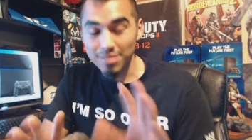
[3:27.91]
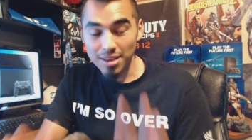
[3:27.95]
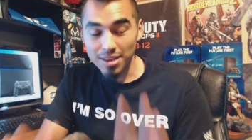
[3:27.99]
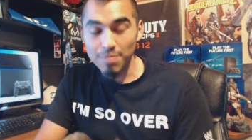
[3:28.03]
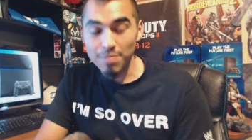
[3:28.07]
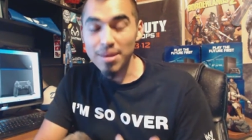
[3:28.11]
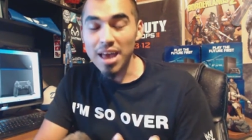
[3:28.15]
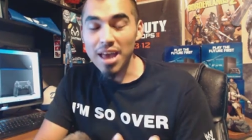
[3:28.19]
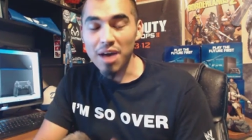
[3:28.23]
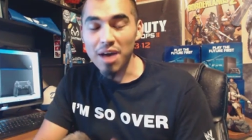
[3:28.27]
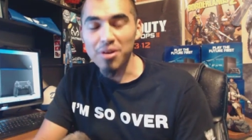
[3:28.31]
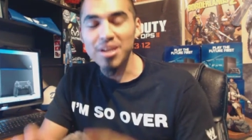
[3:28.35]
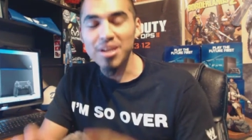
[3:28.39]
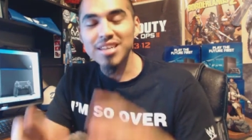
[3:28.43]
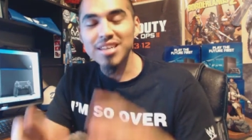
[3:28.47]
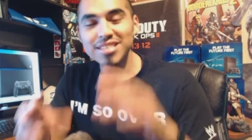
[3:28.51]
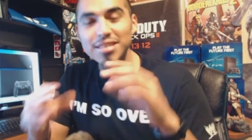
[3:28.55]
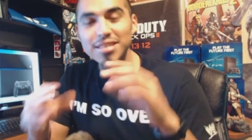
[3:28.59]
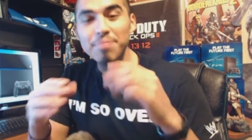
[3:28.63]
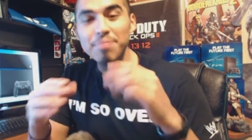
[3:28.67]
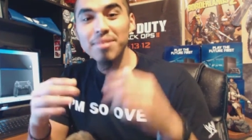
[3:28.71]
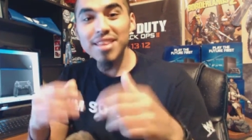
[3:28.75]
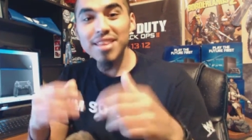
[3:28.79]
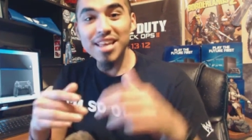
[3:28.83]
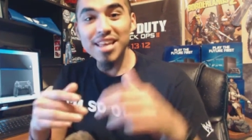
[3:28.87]
Hear me out.
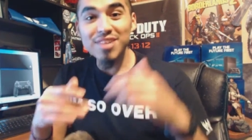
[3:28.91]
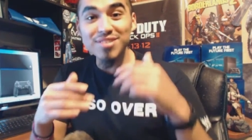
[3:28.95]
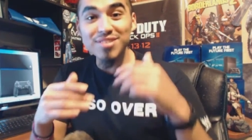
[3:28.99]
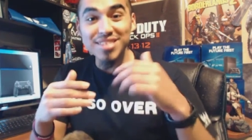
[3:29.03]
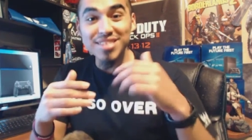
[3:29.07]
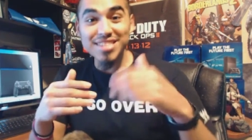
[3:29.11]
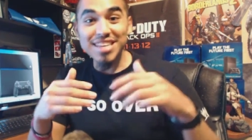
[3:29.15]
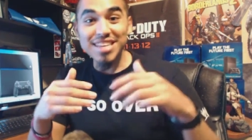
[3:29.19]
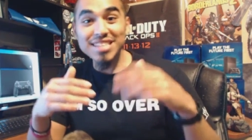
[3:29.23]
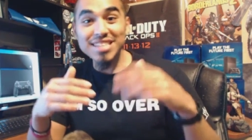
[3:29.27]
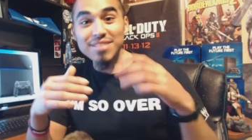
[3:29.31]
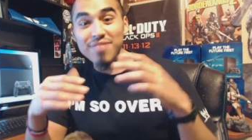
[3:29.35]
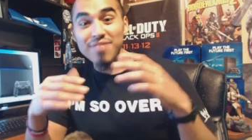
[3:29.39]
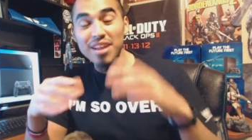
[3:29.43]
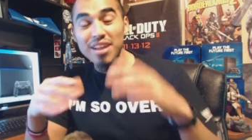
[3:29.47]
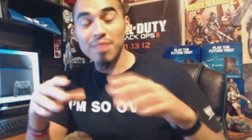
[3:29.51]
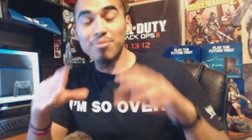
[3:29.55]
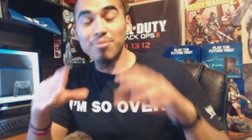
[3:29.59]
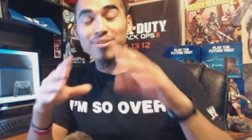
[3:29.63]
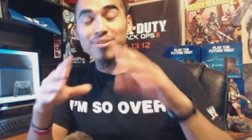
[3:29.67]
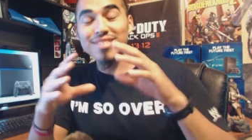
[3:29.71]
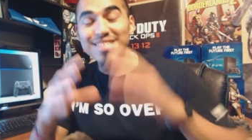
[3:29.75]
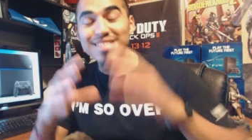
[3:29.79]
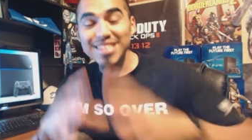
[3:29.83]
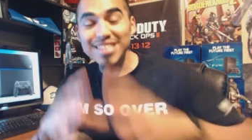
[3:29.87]
Something that used to take
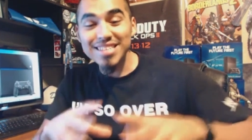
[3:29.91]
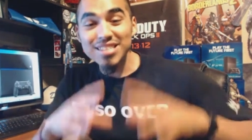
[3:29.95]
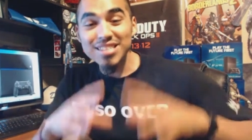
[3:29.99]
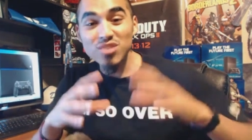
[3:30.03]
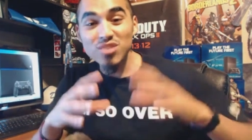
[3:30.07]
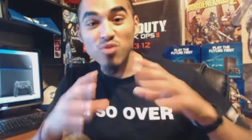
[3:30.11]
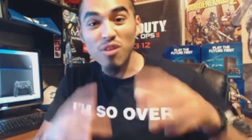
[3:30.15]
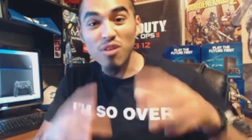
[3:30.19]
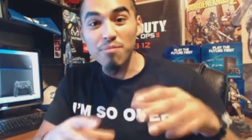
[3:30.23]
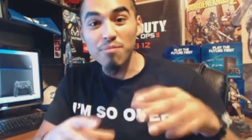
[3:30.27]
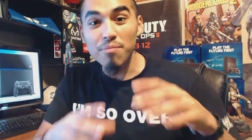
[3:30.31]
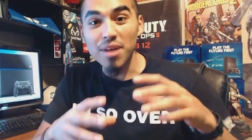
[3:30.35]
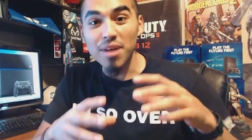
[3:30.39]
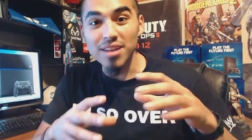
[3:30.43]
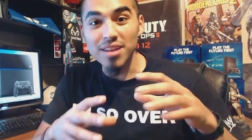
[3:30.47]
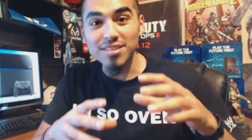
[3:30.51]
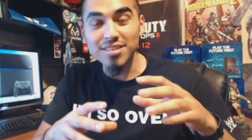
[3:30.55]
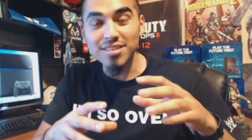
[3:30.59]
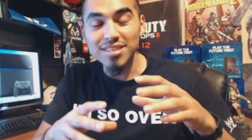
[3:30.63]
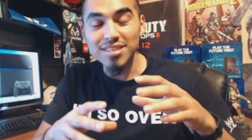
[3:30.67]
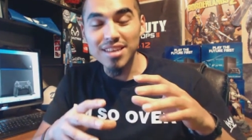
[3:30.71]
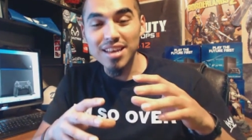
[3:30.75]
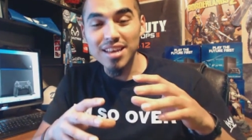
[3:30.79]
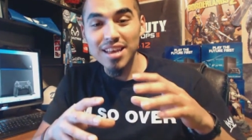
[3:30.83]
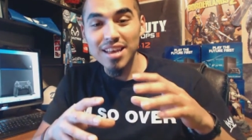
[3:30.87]
developers 6 to 12
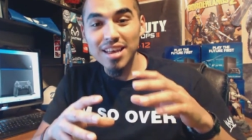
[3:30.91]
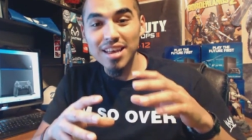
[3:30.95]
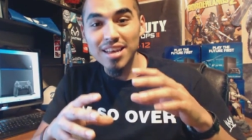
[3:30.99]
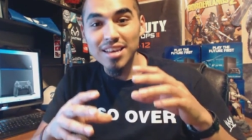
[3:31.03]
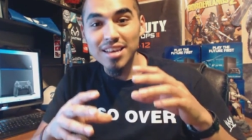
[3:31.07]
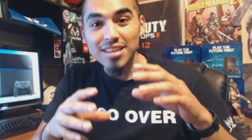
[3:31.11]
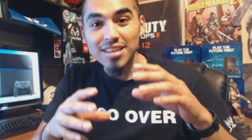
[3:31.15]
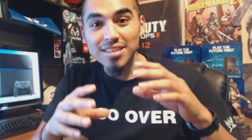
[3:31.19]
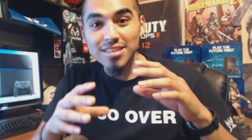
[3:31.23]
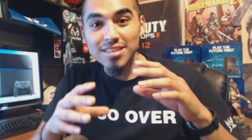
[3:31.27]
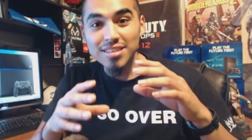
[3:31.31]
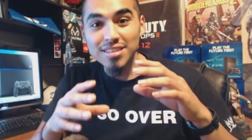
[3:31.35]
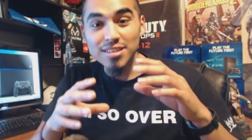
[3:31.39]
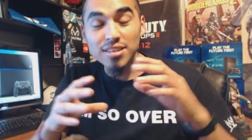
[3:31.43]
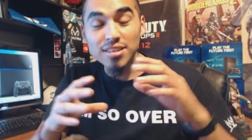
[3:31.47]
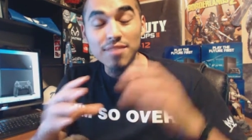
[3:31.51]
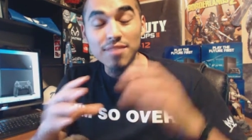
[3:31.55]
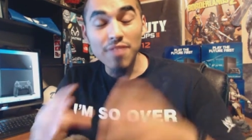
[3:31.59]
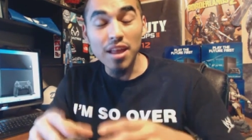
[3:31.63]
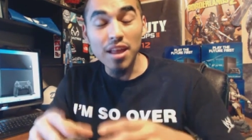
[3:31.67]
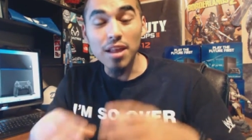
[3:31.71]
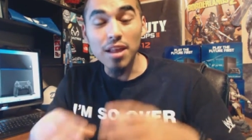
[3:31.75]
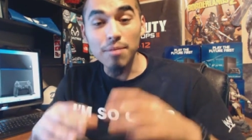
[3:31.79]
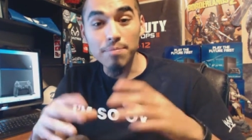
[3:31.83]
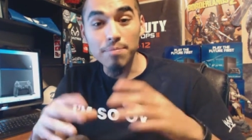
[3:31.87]
months to
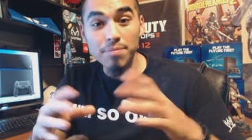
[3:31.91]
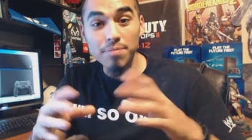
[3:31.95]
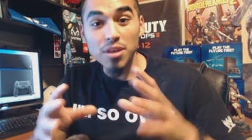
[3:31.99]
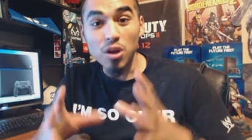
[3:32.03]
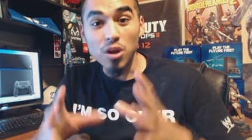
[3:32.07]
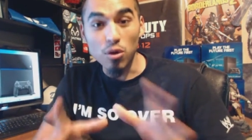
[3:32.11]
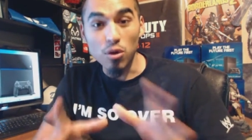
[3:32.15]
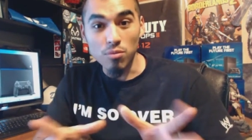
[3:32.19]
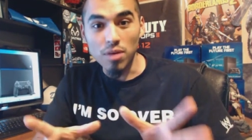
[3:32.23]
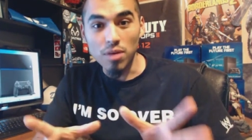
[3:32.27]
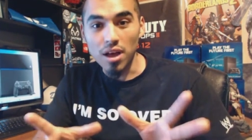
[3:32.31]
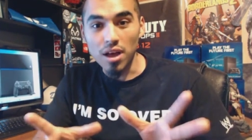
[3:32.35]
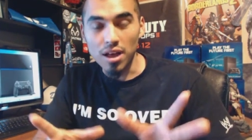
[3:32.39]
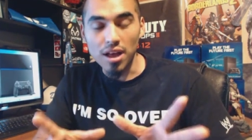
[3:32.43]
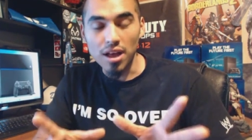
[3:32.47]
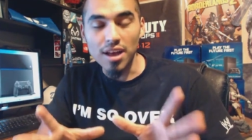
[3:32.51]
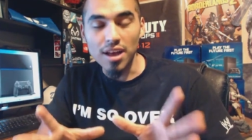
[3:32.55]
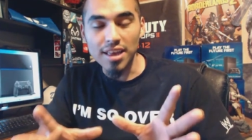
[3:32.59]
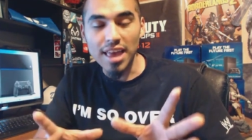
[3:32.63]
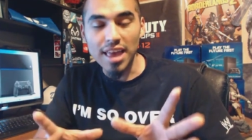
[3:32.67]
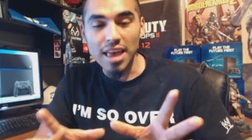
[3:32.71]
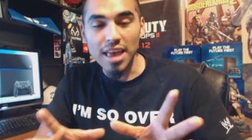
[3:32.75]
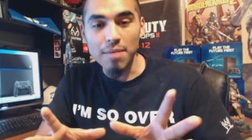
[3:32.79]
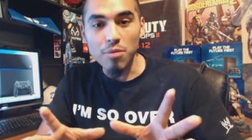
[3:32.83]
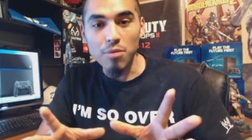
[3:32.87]
develop, you know,
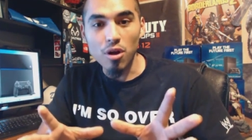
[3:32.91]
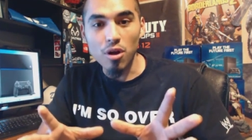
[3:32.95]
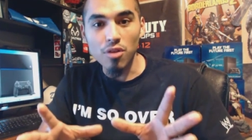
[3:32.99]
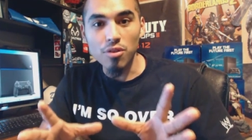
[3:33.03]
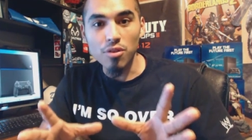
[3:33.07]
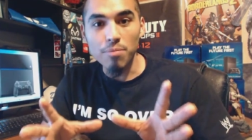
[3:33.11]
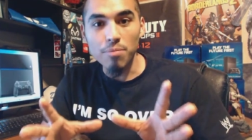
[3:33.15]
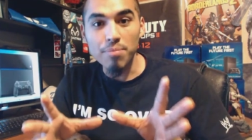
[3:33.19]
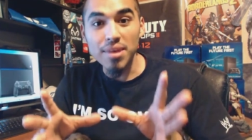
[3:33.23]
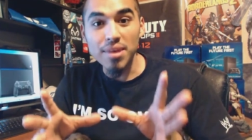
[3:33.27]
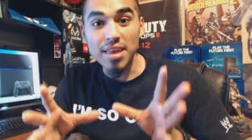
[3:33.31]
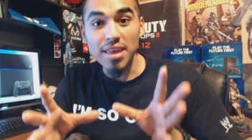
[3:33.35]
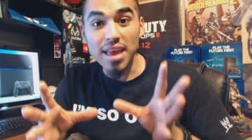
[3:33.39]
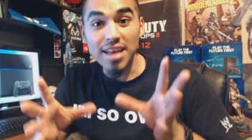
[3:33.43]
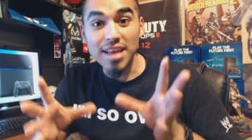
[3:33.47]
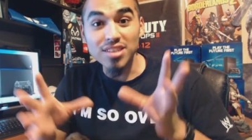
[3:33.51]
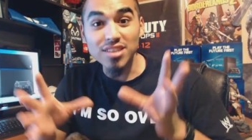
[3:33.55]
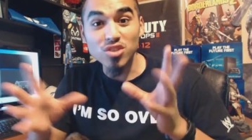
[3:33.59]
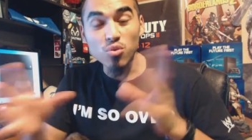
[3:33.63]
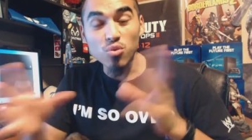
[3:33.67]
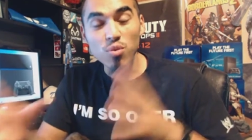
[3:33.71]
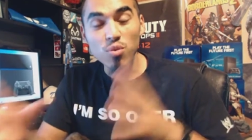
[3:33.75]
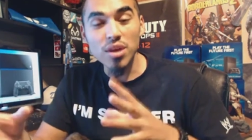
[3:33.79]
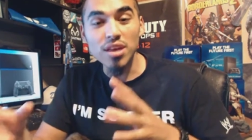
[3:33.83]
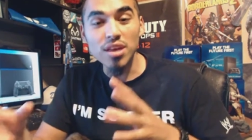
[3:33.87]
a game on the
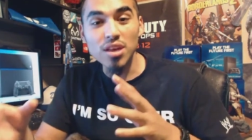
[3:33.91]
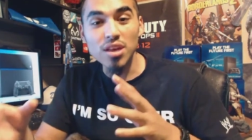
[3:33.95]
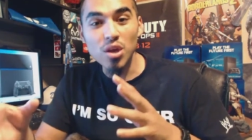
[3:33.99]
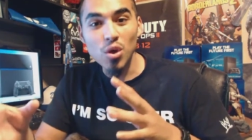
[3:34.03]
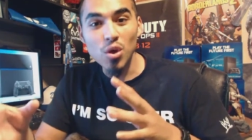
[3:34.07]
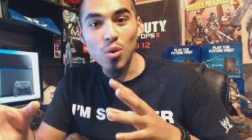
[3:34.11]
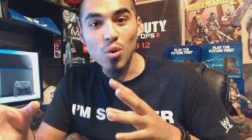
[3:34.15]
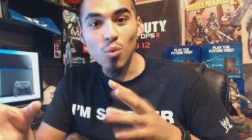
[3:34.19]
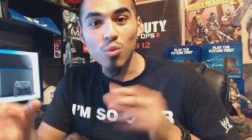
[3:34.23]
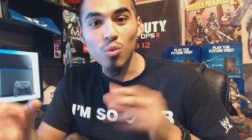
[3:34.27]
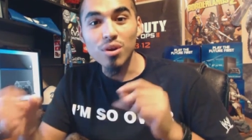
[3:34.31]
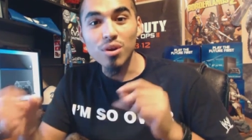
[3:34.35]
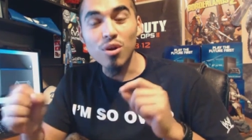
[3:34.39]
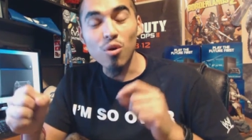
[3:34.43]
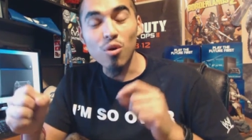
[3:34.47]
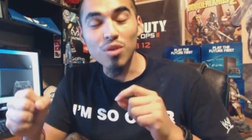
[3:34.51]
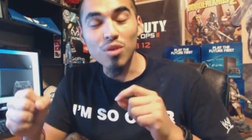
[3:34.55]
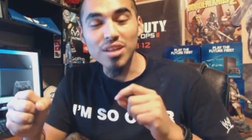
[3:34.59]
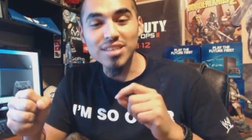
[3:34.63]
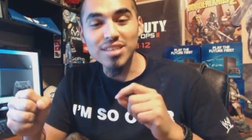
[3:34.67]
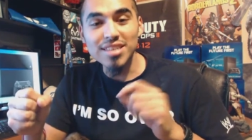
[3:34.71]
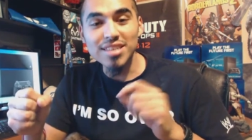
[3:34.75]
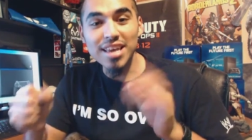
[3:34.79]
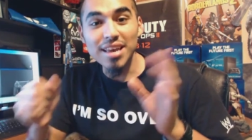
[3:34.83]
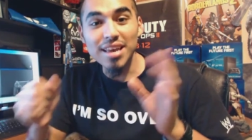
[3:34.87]
PS3 would
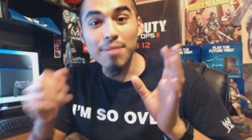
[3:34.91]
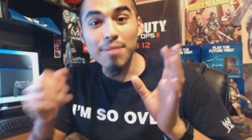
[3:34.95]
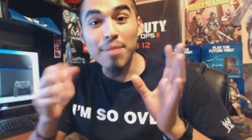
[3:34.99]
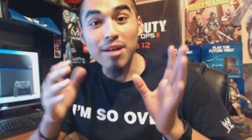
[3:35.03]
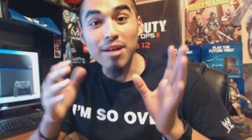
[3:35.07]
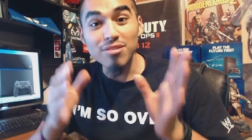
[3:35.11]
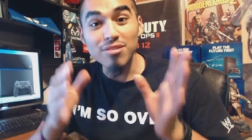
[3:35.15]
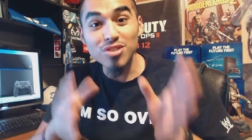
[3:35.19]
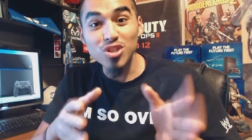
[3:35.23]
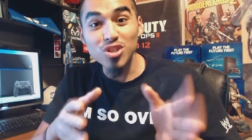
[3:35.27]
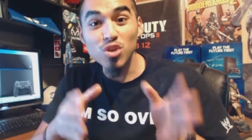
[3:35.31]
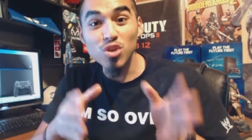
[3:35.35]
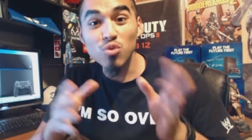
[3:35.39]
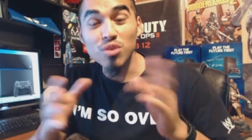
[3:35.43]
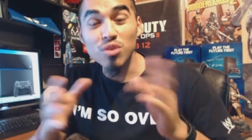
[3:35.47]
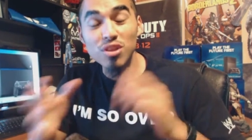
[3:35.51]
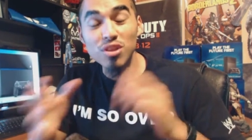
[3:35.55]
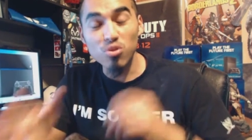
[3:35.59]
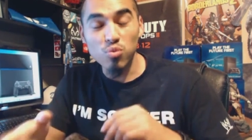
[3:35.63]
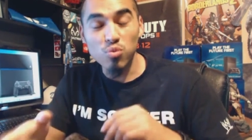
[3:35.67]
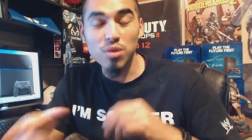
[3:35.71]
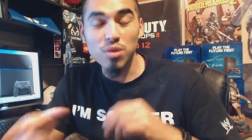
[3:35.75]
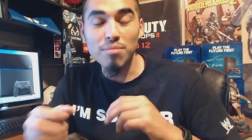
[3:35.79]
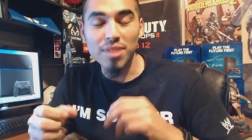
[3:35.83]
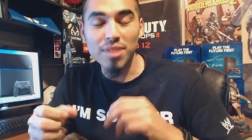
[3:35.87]
only take about 2 to
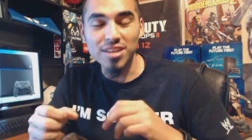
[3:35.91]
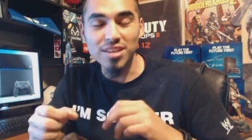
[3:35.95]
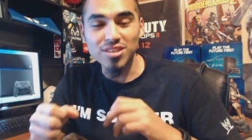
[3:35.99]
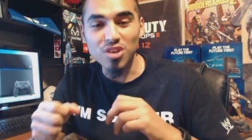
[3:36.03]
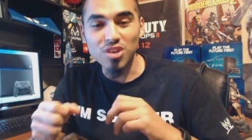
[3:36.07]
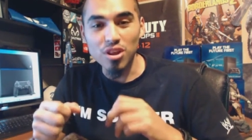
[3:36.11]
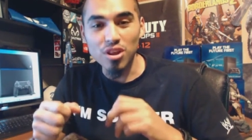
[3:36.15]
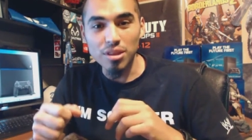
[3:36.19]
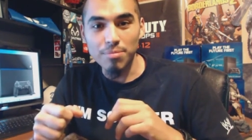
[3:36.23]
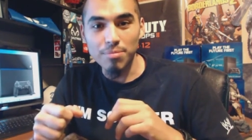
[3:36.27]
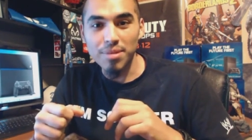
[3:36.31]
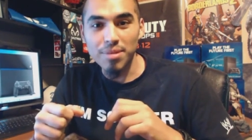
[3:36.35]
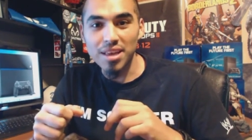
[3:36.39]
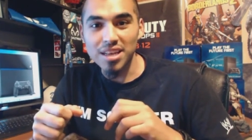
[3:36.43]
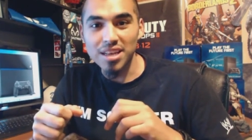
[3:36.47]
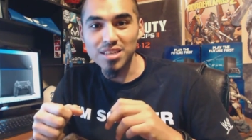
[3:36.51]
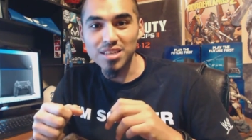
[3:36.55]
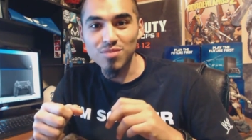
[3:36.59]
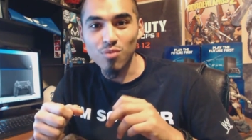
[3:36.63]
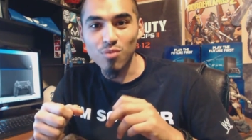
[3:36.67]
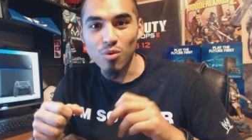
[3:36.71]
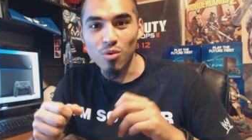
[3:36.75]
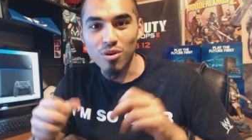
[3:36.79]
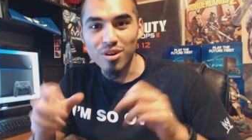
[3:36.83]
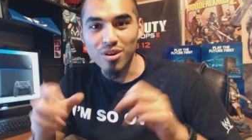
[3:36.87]
3 months on the
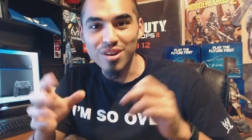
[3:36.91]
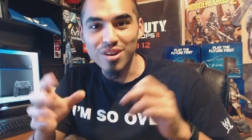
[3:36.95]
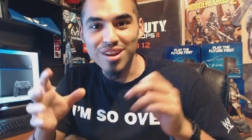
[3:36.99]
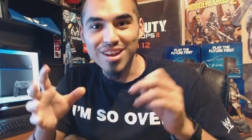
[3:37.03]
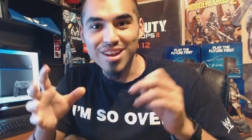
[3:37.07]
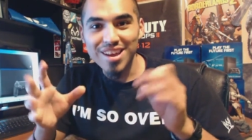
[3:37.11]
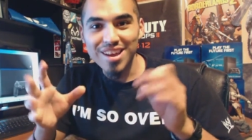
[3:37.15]
PS4.